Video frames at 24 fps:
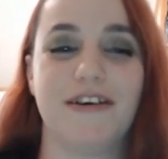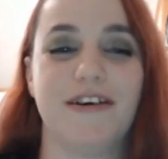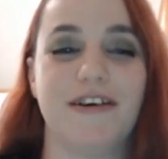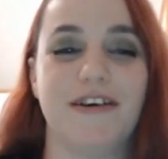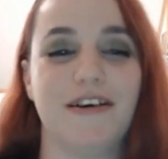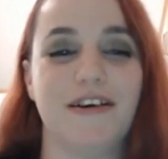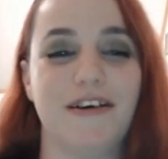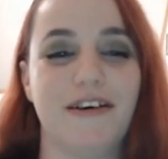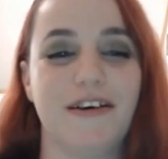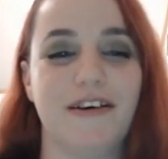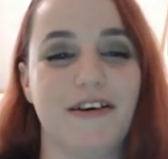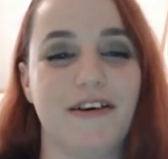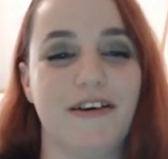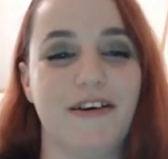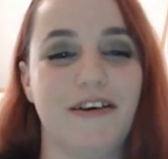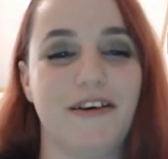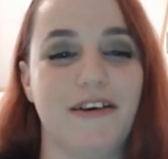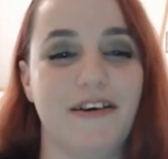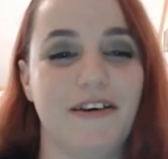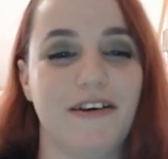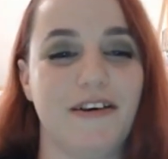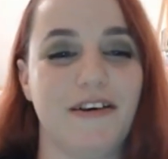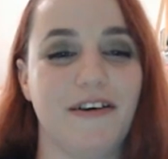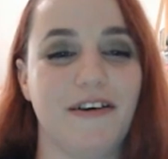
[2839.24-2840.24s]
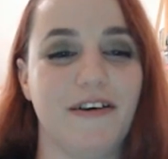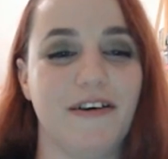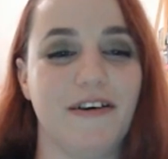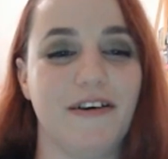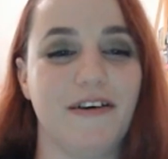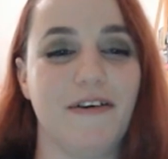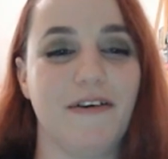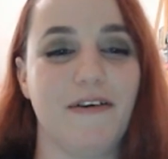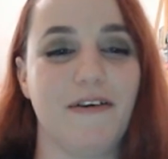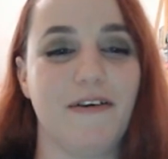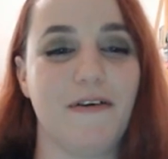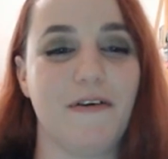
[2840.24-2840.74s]

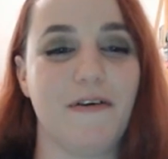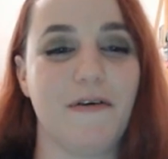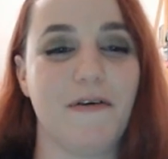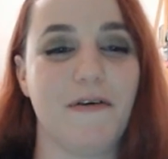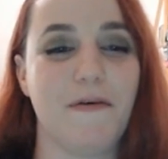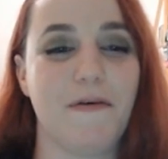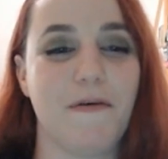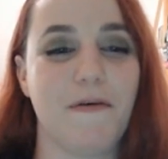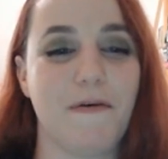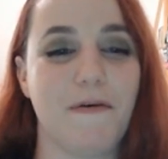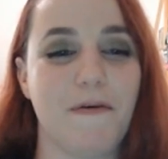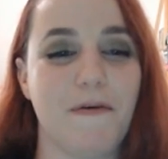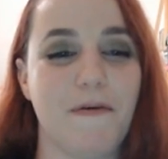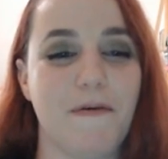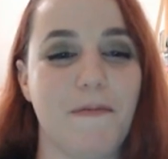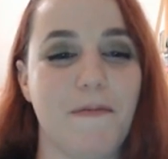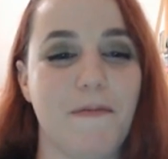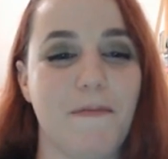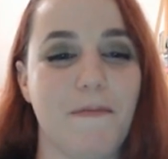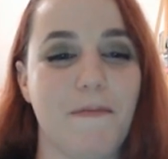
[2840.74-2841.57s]
[no speech]